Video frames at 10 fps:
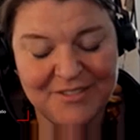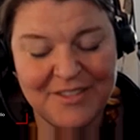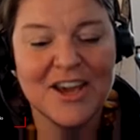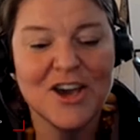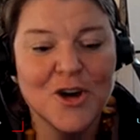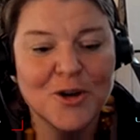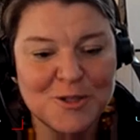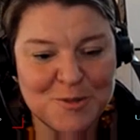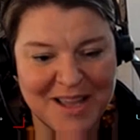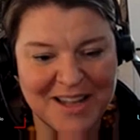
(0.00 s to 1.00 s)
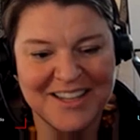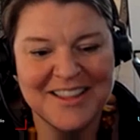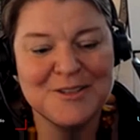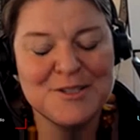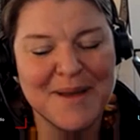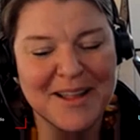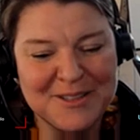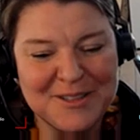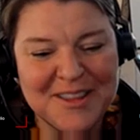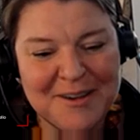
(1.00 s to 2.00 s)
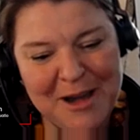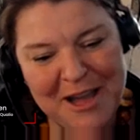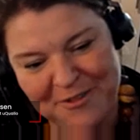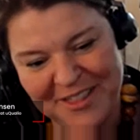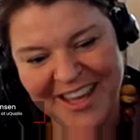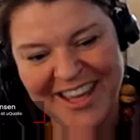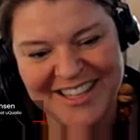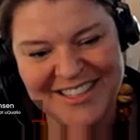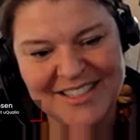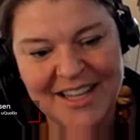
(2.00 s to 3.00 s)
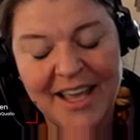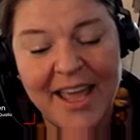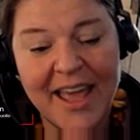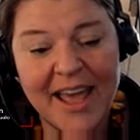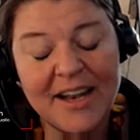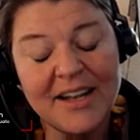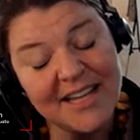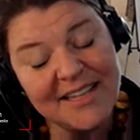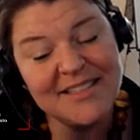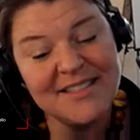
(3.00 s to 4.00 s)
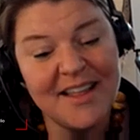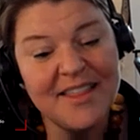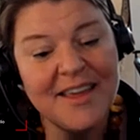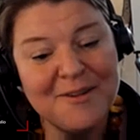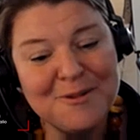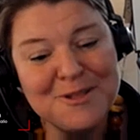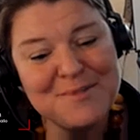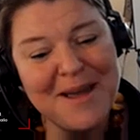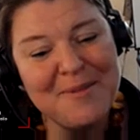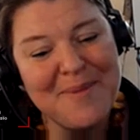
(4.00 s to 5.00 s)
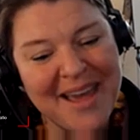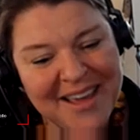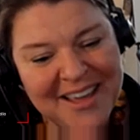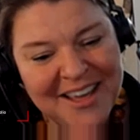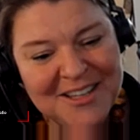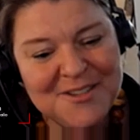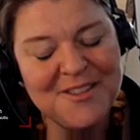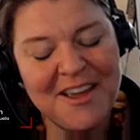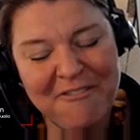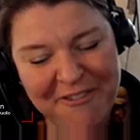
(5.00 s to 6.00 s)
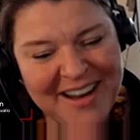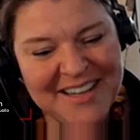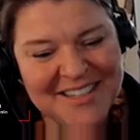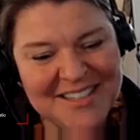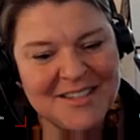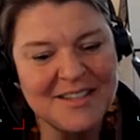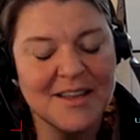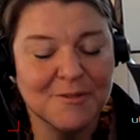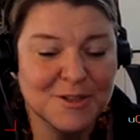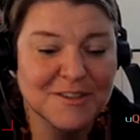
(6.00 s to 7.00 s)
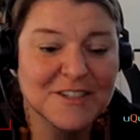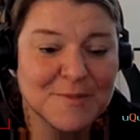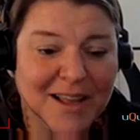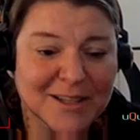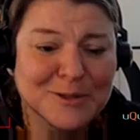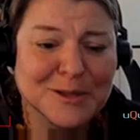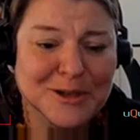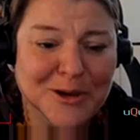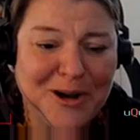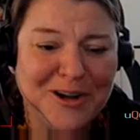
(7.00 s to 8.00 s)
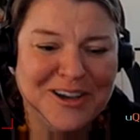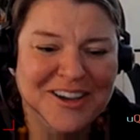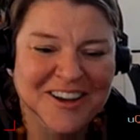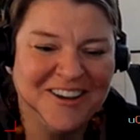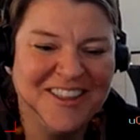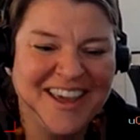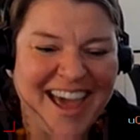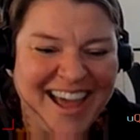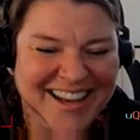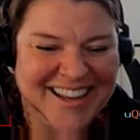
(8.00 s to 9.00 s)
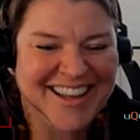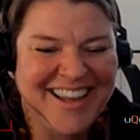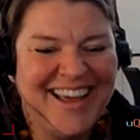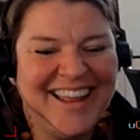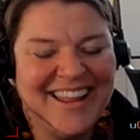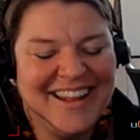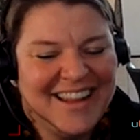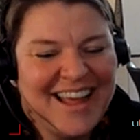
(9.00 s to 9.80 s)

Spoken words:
If they go home smiling, they'll smile to their wife and their kids. And chances are they will smile back to their friends. They will even smile to the dog or the cat. And